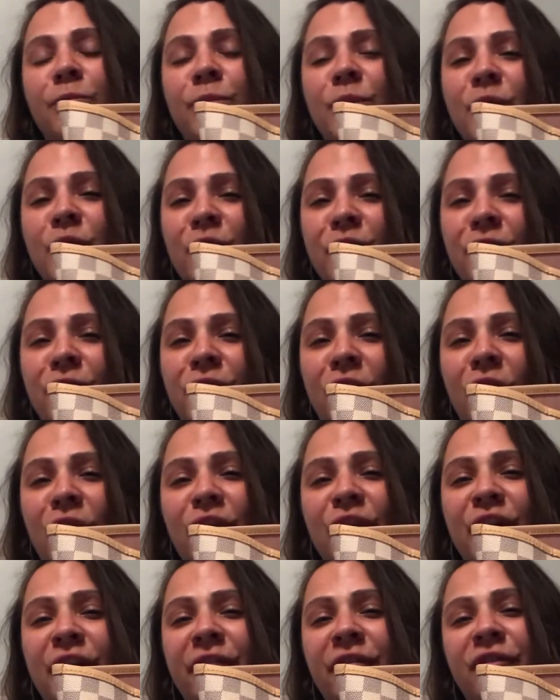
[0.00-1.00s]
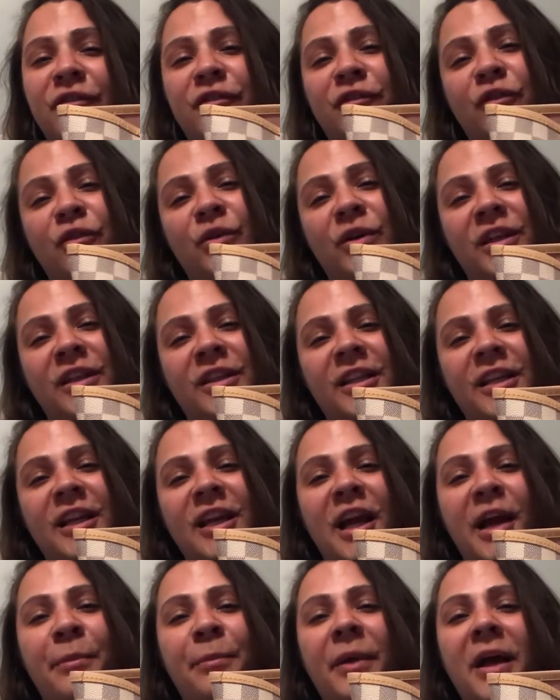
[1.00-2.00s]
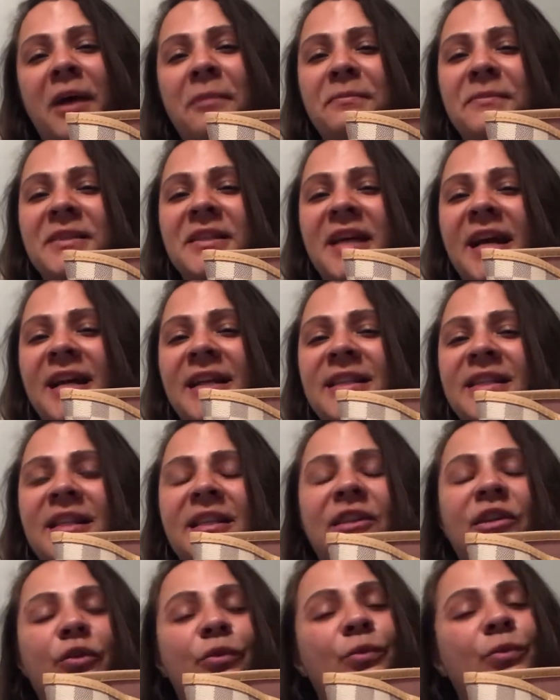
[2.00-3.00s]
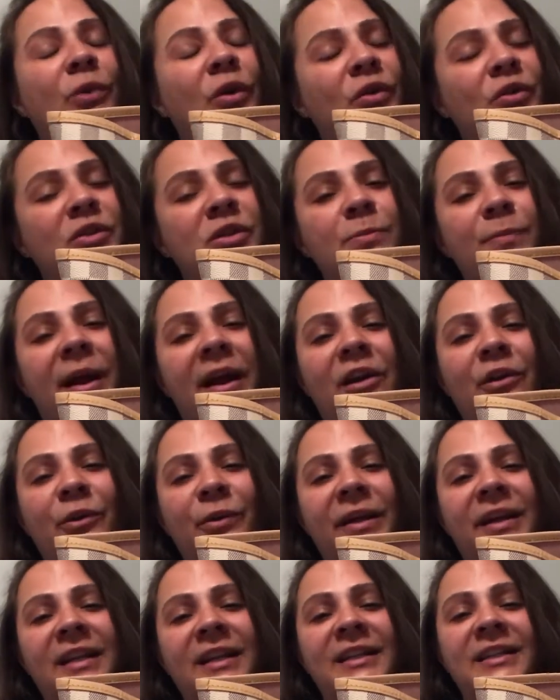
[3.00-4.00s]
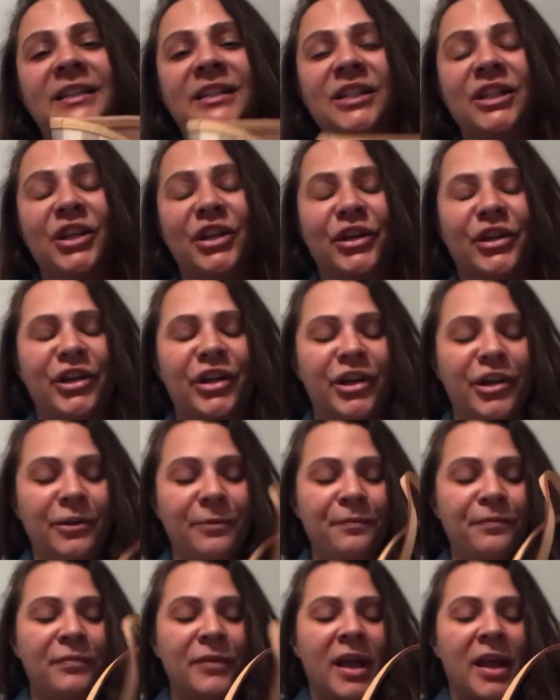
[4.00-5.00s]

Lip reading: beautiful Neverfull in the MM size in the rose ballerine interior.